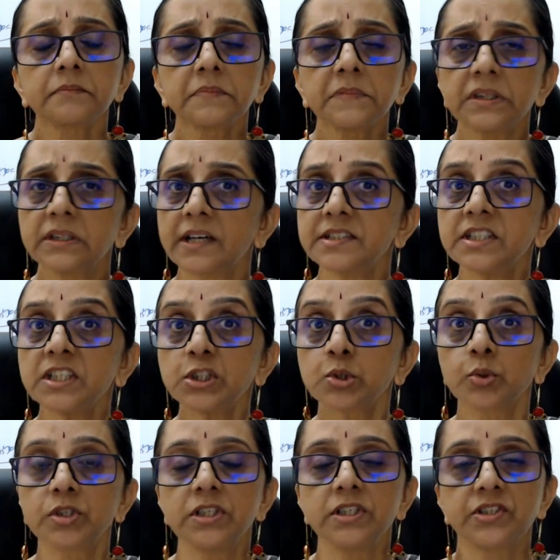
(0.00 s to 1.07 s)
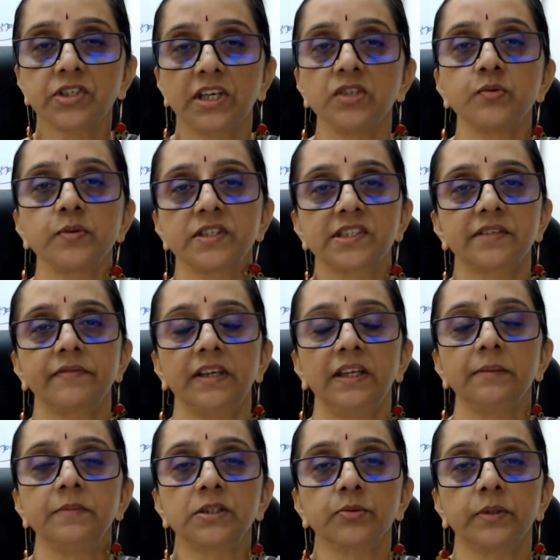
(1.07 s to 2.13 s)
That is a social change which is available
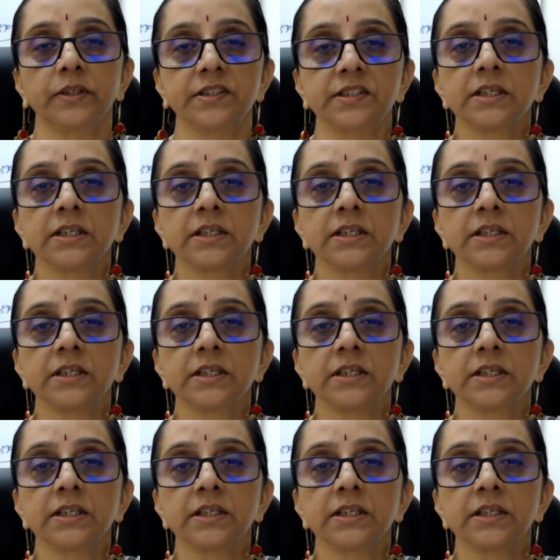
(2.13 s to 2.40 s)
to us.